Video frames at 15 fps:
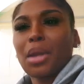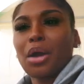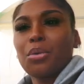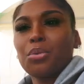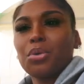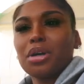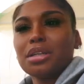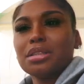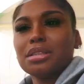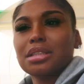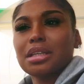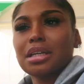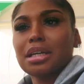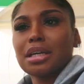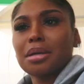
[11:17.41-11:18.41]
What
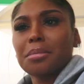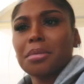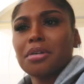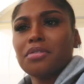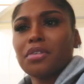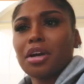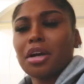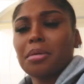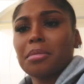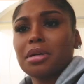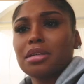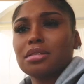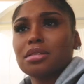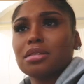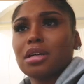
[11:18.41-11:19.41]
team
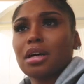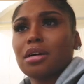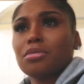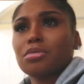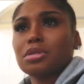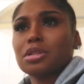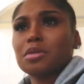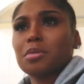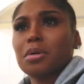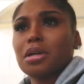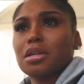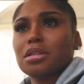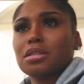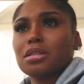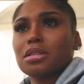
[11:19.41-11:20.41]
environment is not
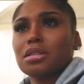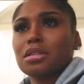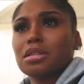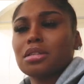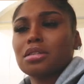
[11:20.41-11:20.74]
responding?